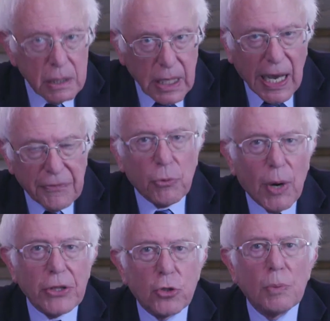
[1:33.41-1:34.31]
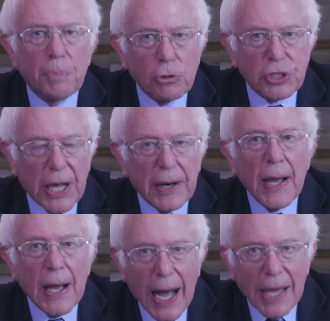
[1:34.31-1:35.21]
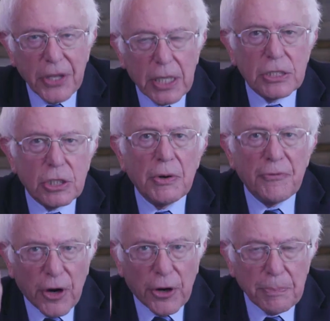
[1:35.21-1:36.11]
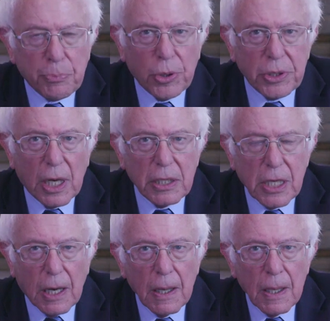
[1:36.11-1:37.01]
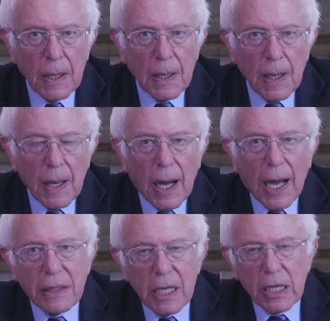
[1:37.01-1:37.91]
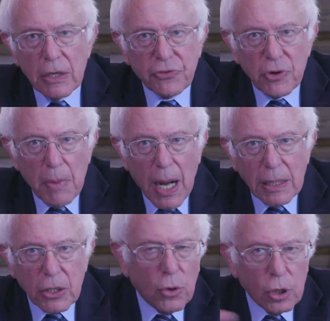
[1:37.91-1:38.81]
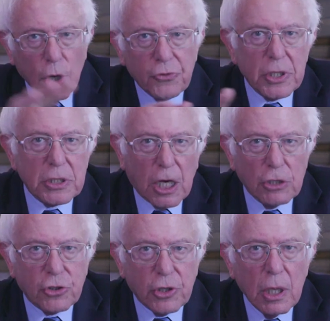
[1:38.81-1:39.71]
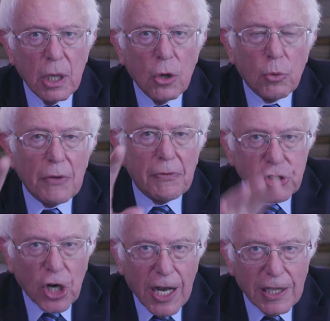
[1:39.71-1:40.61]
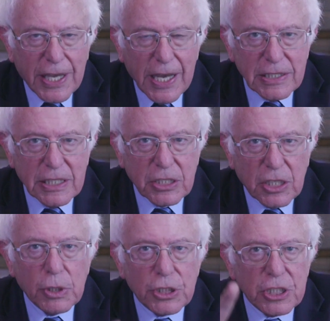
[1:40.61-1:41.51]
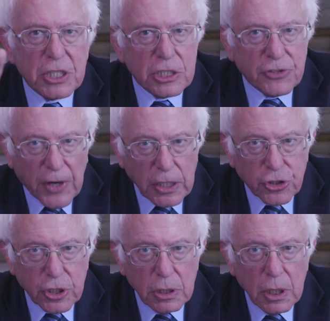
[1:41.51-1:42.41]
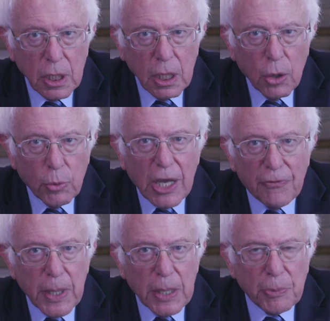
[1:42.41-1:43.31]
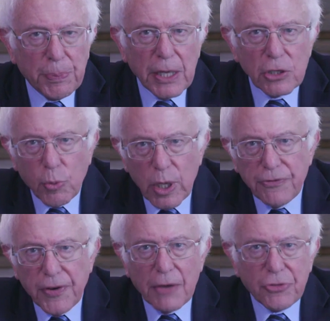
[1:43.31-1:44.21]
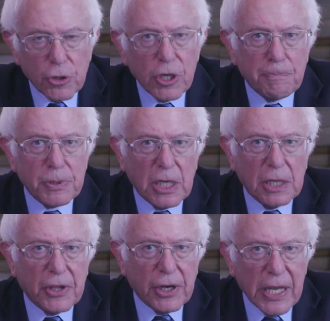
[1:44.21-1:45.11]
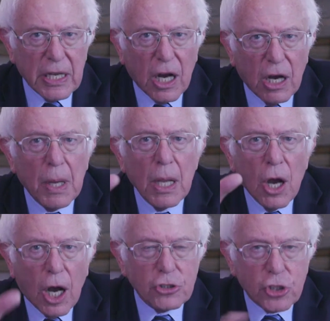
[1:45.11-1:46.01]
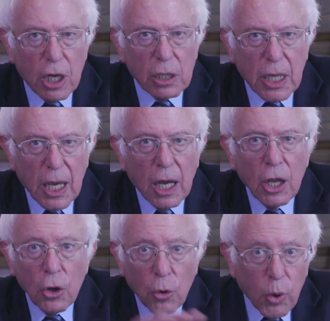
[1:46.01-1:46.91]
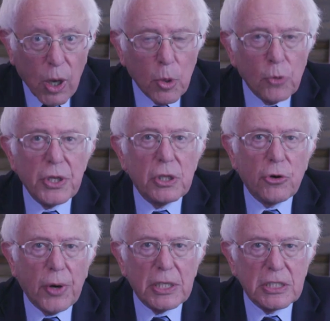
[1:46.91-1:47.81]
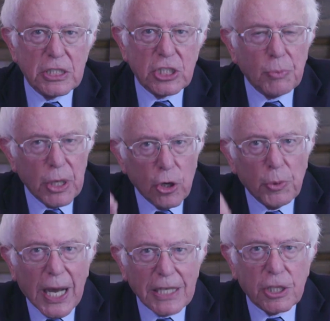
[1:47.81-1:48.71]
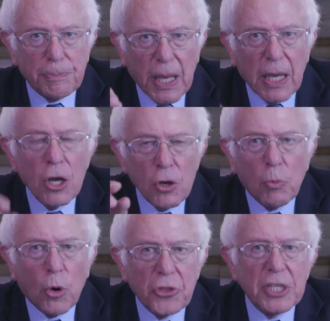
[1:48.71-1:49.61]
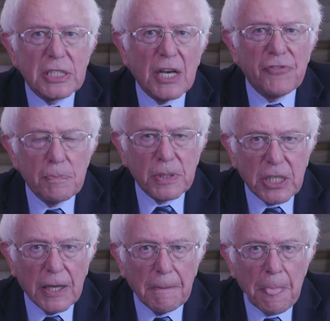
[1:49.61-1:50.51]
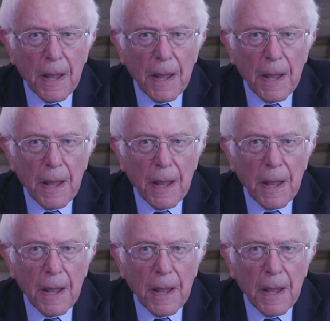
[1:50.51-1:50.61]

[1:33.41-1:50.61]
They have the right to oppose that. I think it's a very important idea. I think in Vermont and all over this country, we have a child care system which is dysfunctional. We have people paying 25, 30% of their income on child care. We're moving to create a system where no one has to pay more than 7%.